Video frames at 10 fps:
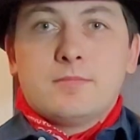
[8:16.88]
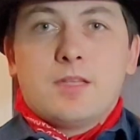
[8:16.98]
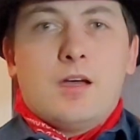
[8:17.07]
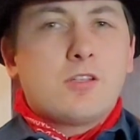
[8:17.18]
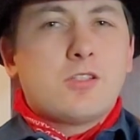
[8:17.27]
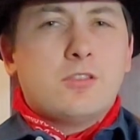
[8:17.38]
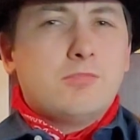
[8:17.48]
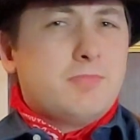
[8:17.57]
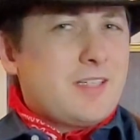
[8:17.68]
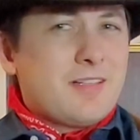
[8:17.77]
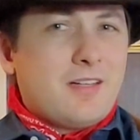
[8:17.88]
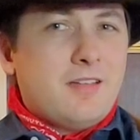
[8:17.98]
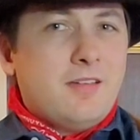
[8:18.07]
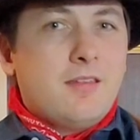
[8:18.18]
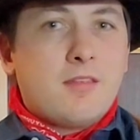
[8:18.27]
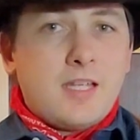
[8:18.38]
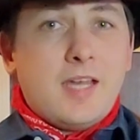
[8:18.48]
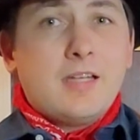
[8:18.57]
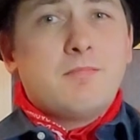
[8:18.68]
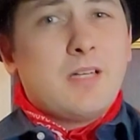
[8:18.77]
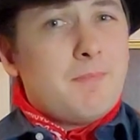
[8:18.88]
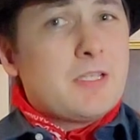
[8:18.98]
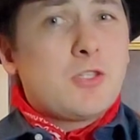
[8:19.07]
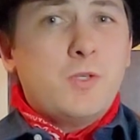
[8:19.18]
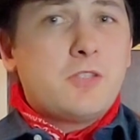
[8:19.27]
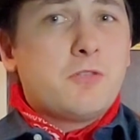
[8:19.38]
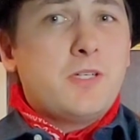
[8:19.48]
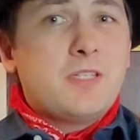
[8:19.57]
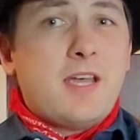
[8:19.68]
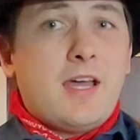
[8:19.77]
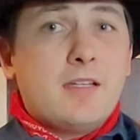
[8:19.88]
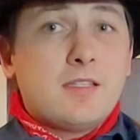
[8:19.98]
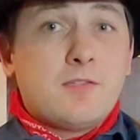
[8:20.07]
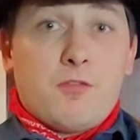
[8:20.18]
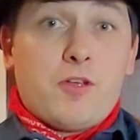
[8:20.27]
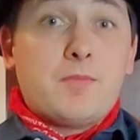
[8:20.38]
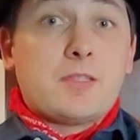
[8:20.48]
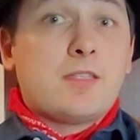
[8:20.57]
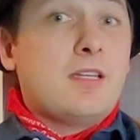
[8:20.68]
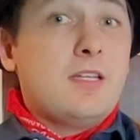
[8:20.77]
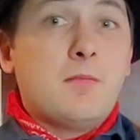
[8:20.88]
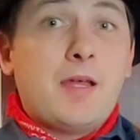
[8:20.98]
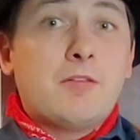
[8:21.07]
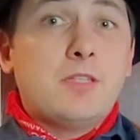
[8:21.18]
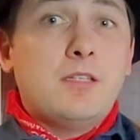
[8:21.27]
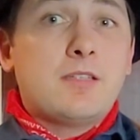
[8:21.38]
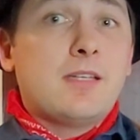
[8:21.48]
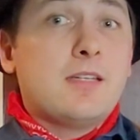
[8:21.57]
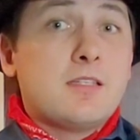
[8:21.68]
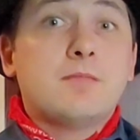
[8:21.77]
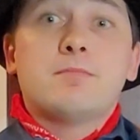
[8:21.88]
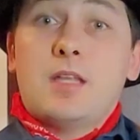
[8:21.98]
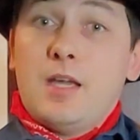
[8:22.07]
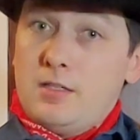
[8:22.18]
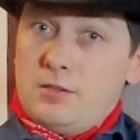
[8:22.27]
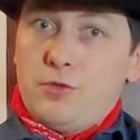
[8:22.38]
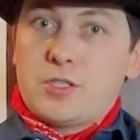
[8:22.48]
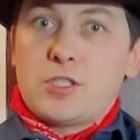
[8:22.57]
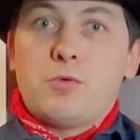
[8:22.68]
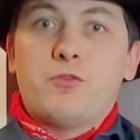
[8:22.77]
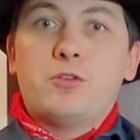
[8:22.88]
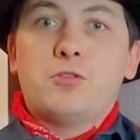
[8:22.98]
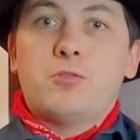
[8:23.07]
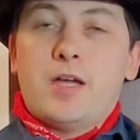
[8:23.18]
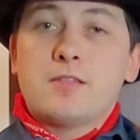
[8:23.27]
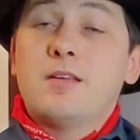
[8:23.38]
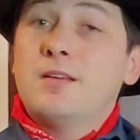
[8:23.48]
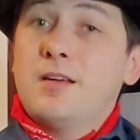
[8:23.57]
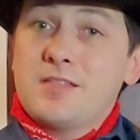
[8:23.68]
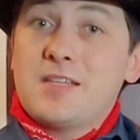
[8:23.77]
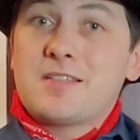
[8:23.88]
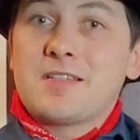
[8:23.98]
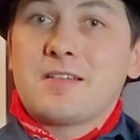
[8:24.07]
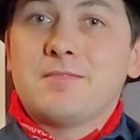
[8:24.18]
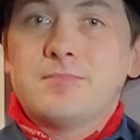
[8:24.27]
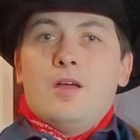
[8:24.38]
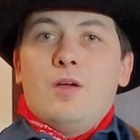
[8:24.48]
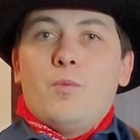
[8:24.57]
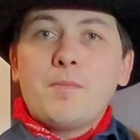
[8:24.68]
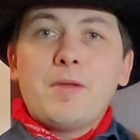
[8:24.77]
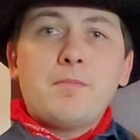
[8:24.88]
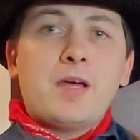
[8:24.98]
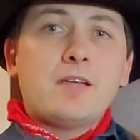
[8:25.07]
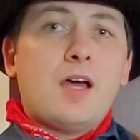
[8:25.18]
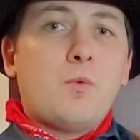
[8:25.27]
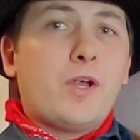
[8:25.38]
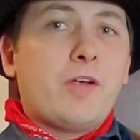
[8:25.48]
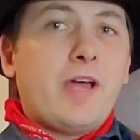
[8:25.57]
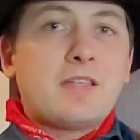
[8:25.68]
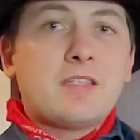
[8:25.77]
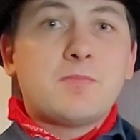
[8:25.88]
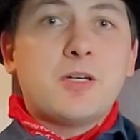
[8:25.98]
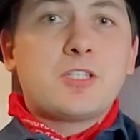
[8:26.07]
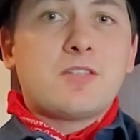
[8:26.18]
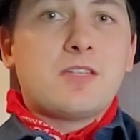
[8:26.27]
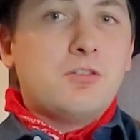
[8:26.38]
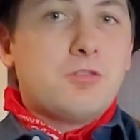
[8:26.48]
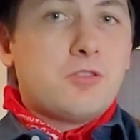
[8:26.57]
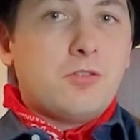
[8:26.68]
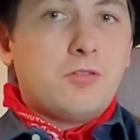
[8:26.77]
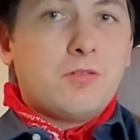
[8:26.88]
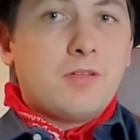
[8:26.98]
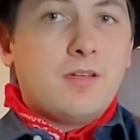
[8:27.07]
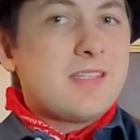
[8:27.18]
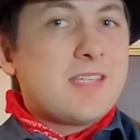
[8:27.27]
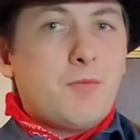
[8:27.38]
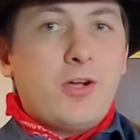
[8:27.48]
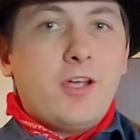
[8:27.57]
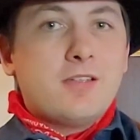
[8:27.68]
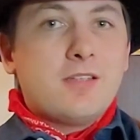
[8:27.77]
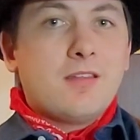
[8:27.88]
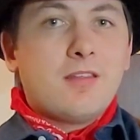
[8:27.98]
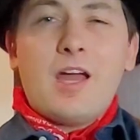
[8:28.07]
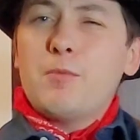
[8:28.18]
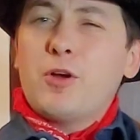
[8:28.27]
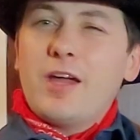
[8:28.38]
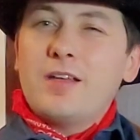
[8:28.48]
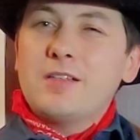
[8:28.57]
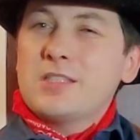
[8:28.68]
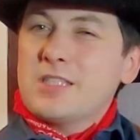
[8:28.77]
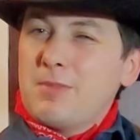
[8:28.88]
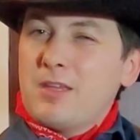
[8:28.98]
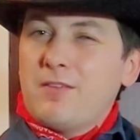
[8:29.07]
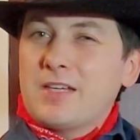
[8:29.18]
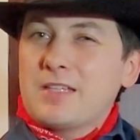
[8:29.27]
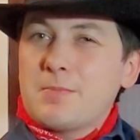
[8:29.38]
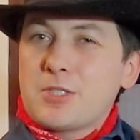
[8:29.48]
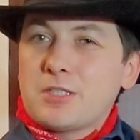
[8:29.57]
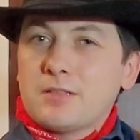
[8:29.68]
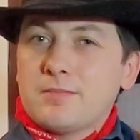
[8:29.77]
Also, technically, the tan lemon squeezer creased hats of the famous Canadian Mounties is, and is officially referred to as, a Stetson. While men might not wear hats as much as they used to, in some ways, the cowboy hat is something of an exception.